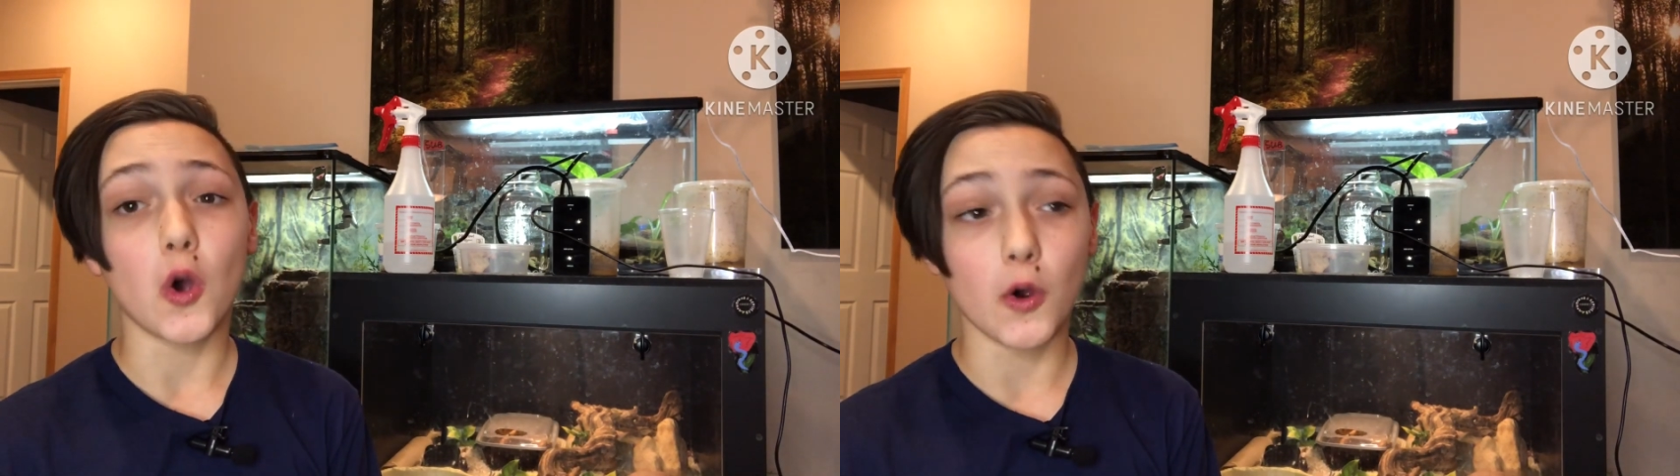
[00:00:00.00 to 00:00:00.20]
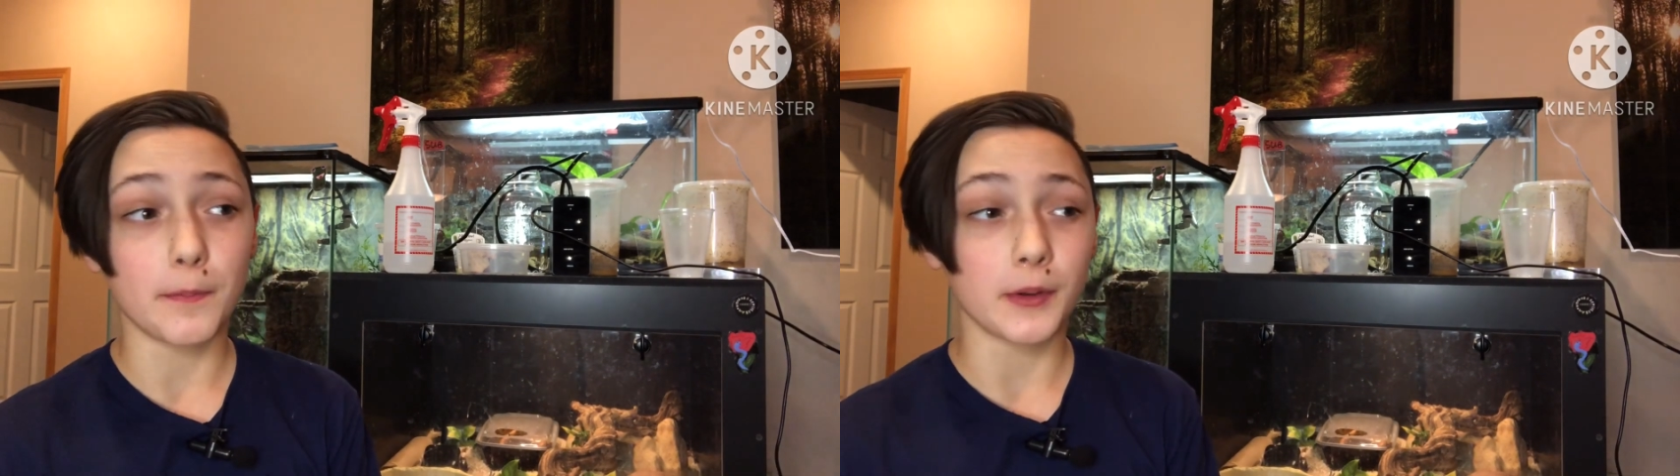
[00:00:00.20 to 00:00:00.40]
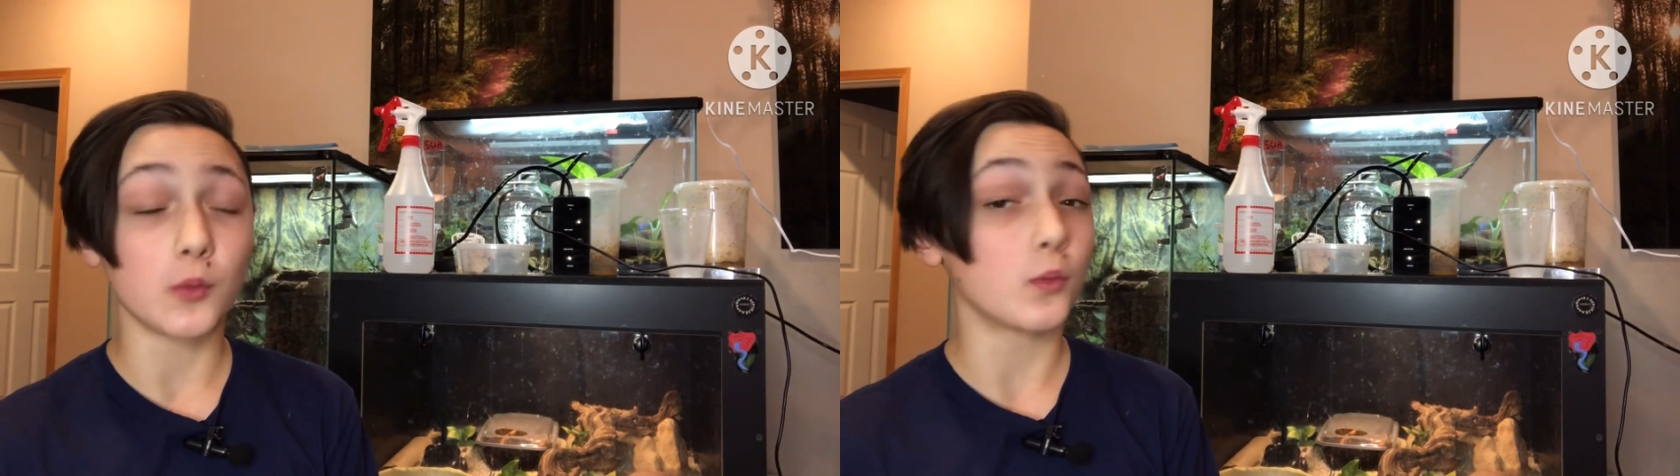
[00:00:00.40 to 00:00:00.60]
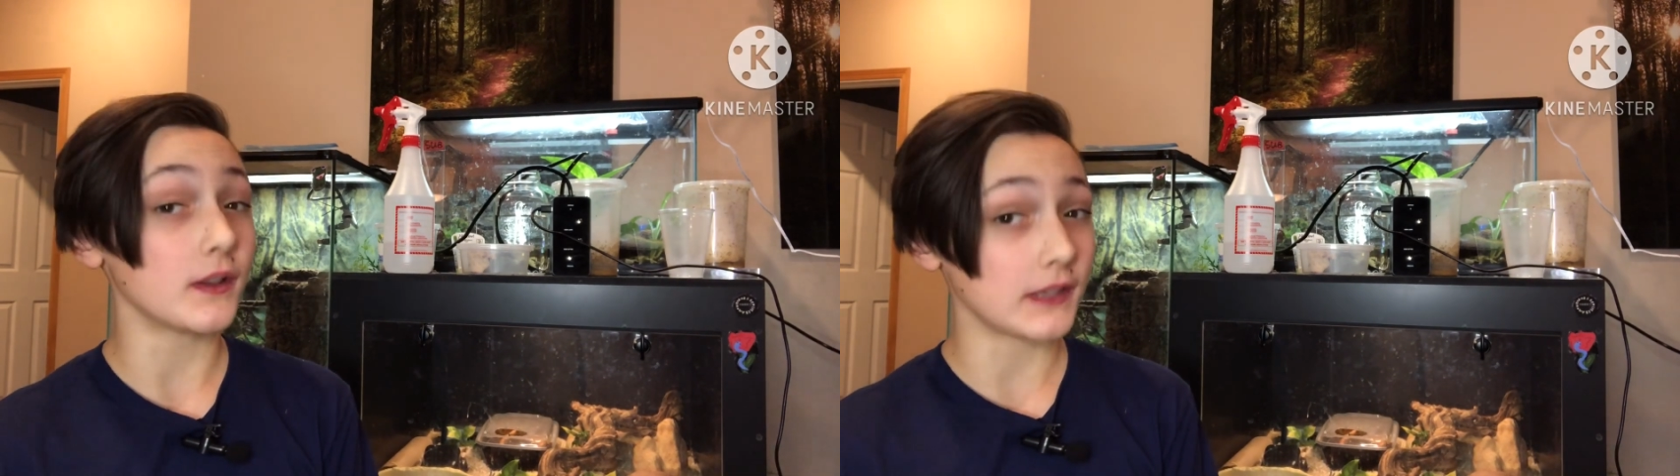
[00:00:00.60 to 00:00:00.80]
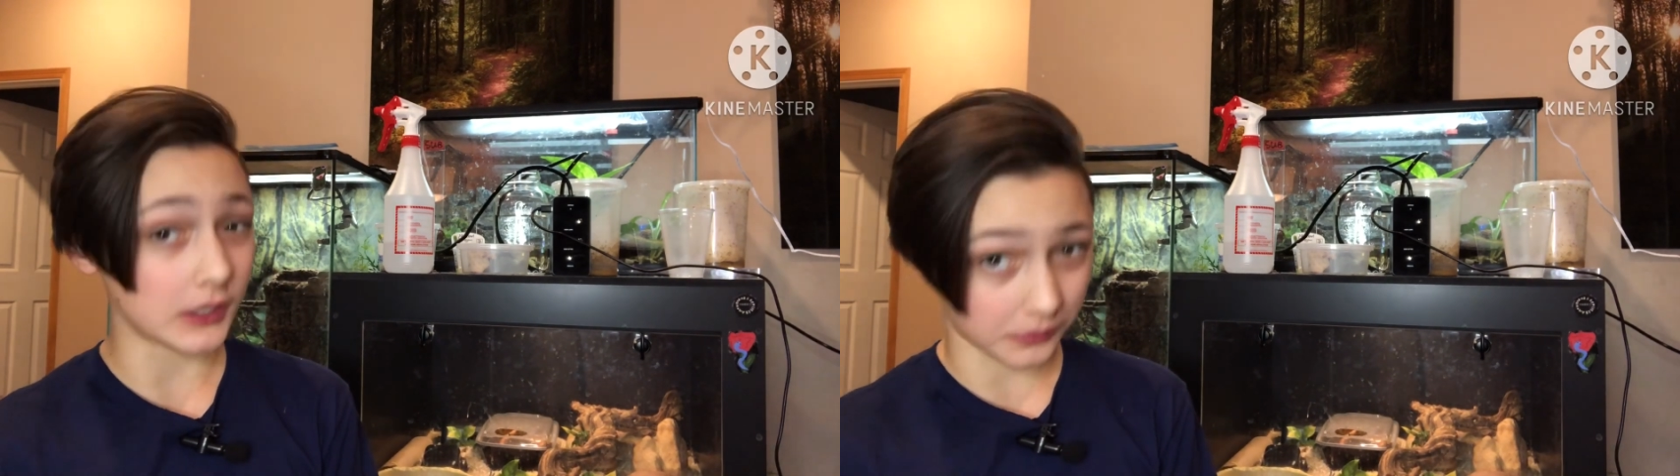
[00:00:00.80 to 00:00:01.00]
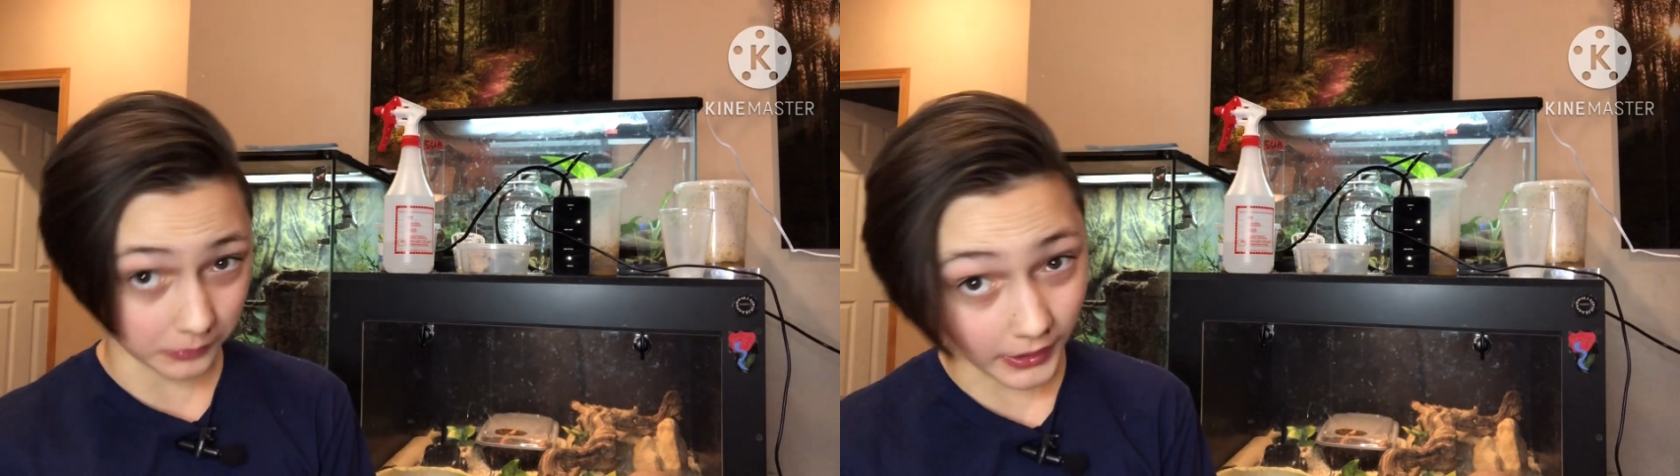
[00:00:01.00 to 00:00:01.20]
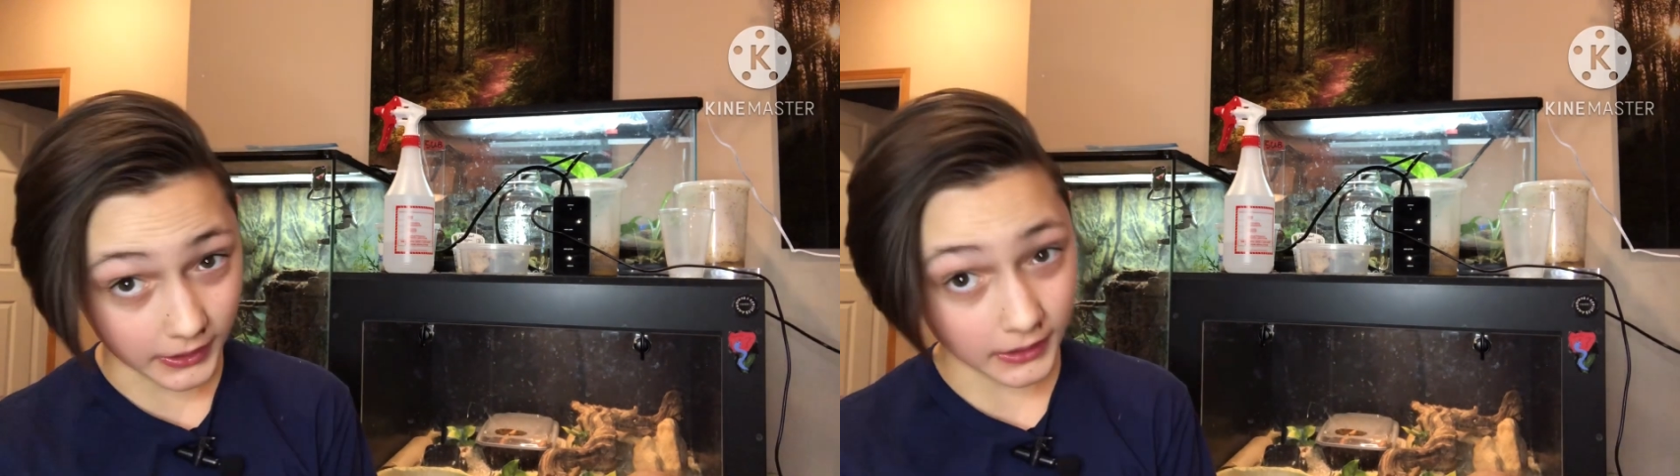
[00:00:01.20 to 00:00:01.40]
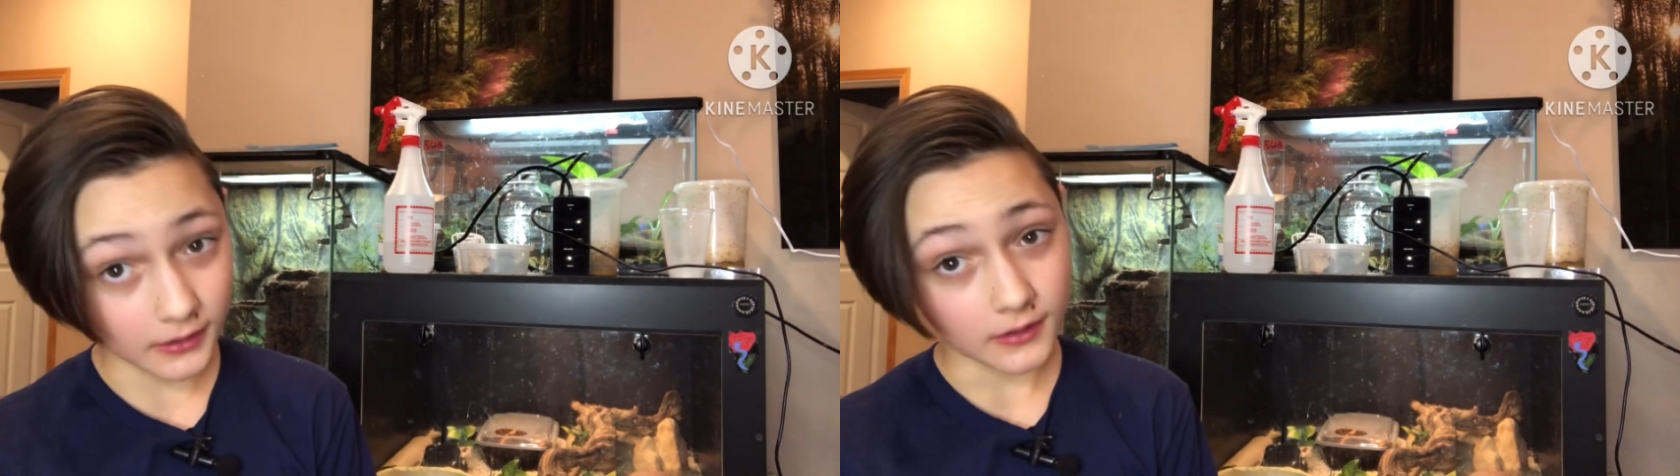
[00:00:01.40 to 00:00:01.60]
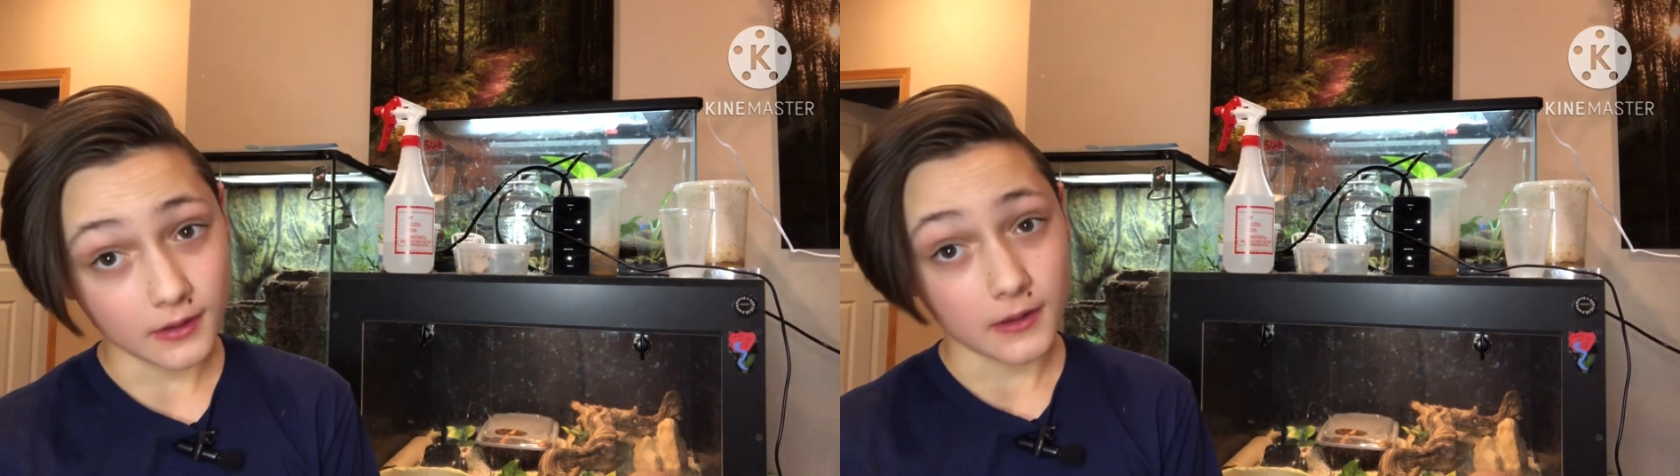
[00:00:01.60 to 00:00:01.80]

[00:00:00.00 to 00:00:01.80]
open when they are ready.